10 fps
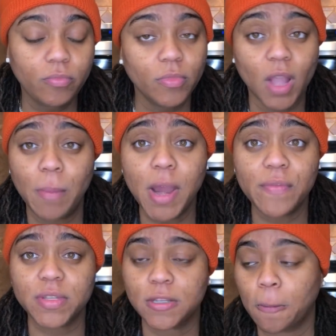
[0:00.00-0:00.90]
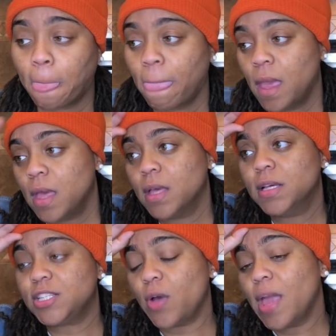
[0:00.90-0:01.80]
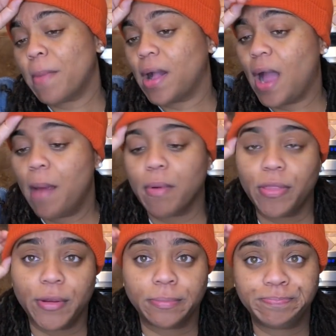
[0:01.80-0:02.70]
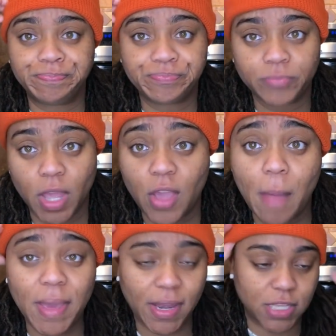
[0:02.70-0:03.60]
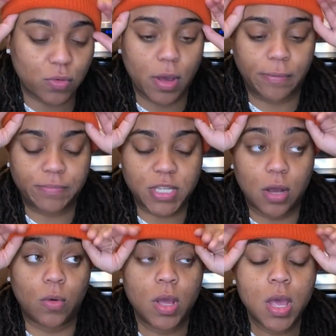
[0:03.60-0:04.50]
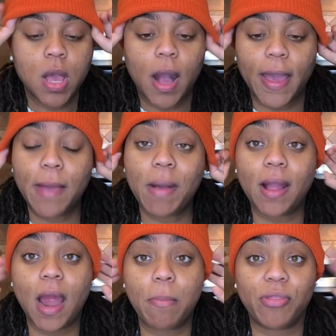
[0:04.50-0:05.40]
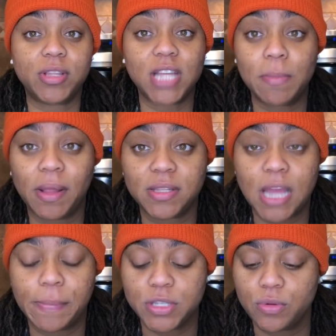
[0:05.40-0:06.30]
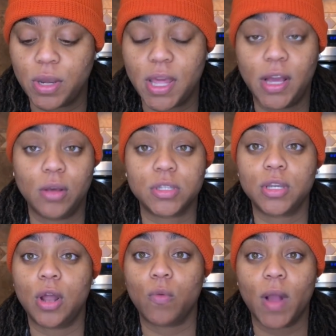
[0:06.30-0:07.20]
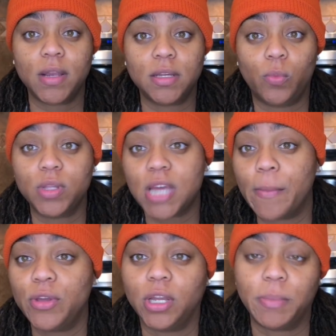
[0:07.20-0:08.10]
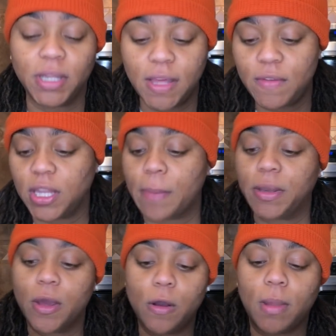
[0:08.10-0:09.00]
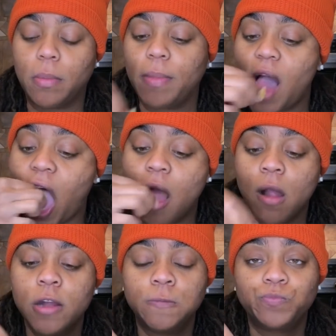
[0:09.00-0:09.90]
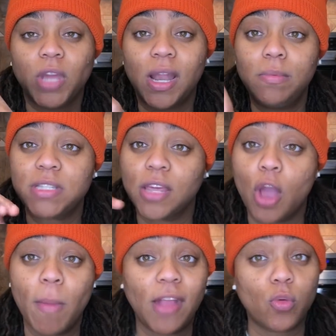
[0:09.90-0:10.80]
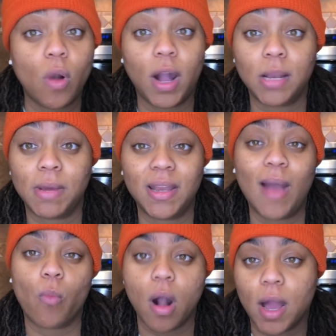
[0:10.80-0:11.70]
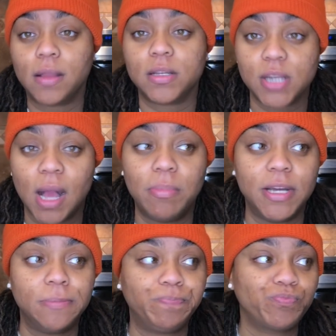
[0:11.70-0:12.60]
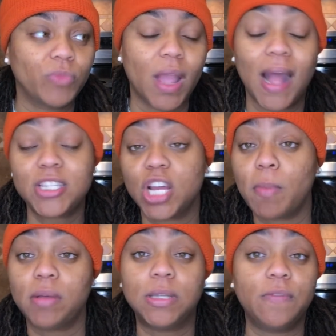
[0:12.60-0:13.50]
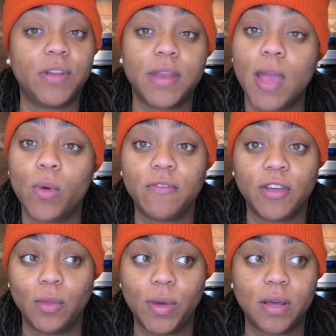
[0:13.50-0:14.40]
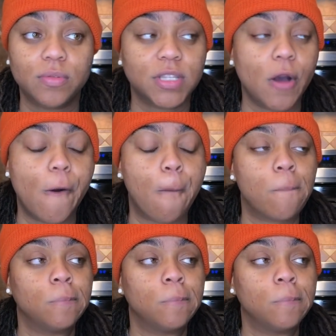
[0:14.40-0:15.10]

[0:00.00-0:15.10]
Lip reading: I'm nervous. So I hit my god brother, and y'all met Antoine. So I hit my god brother, I tell him about this opportunity. He goes, you know, Rhonda, what time are you going to be leaving? Let me know, blah, blah, blah. And I was like, yo, I'm going to have to walk out of not walk out of the job, but I told him I was leaving for the day, wasn't feeling well. So